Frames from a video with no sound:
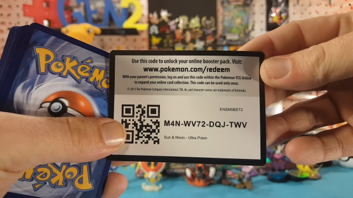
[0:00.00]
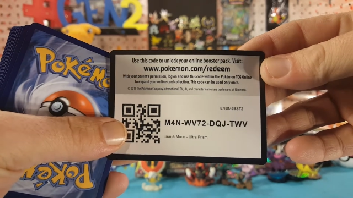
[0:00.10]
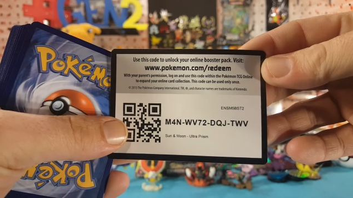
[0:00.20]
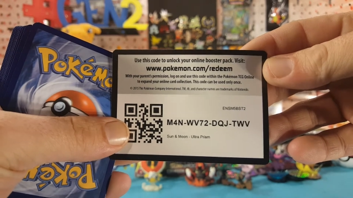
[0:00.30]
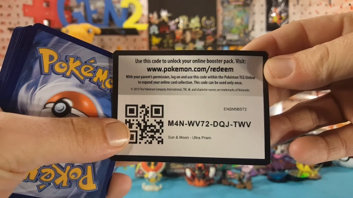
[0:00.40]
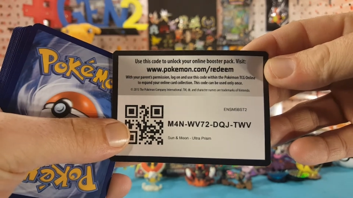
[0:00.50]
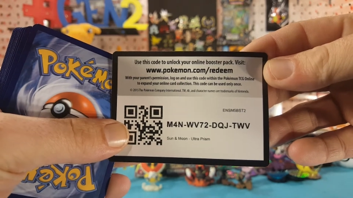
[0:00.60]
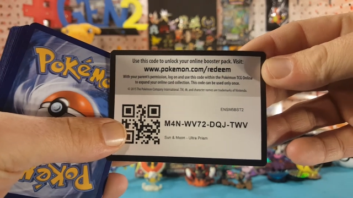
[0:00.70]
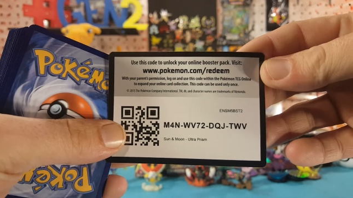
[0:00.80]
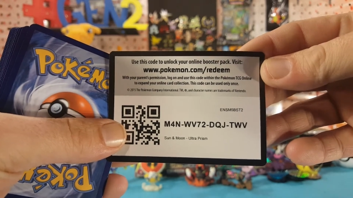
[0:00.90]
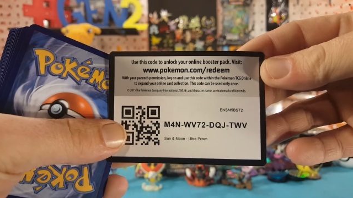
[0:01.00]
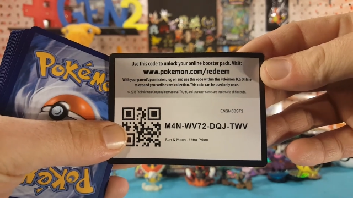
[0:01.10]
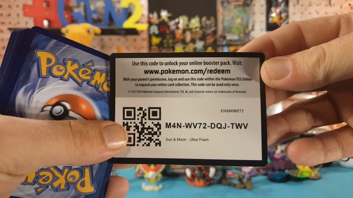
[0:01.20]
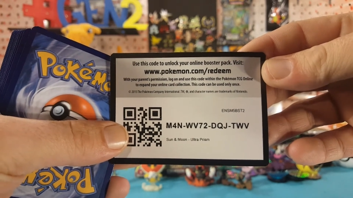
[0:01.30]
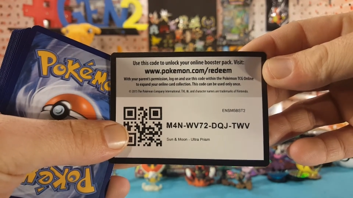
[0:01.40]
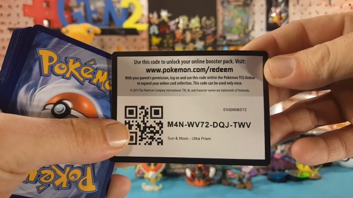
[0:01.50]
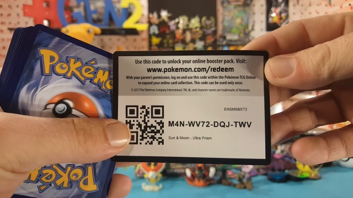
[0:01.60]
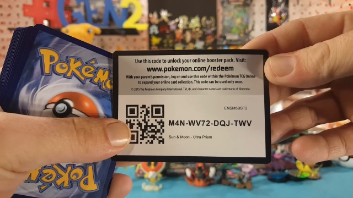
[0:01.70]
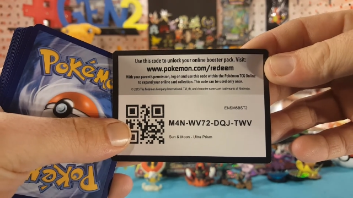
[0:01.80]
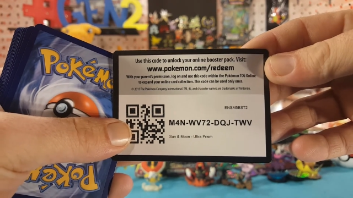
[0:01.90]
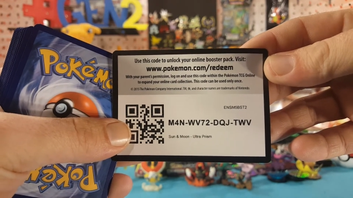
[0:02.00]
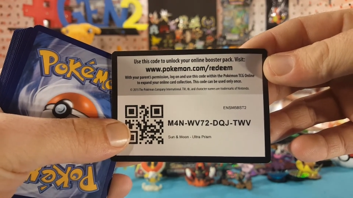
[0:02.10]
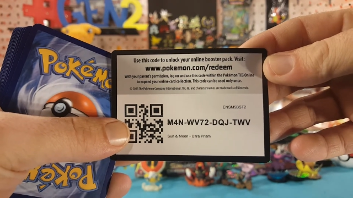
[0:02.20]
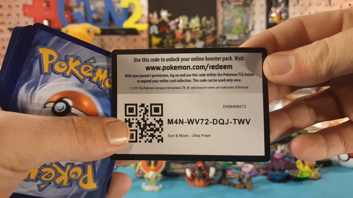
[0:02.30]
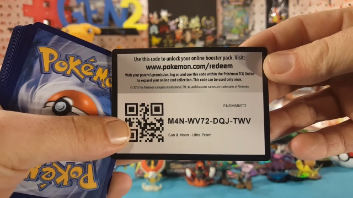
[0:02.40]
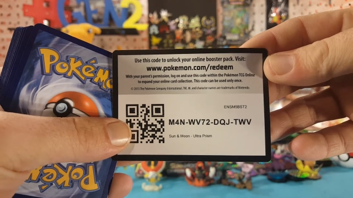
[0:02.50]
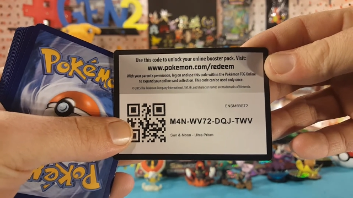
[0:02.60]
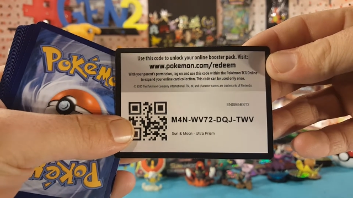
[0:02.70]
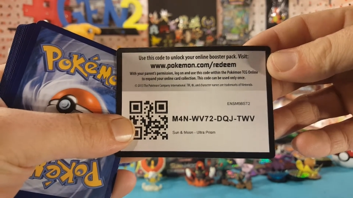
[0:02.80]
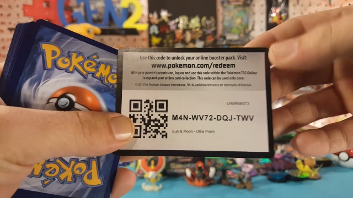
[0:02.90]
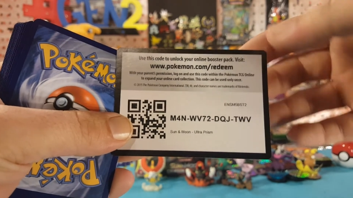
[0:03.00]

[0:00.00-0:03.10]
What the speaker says: (no speaker visible)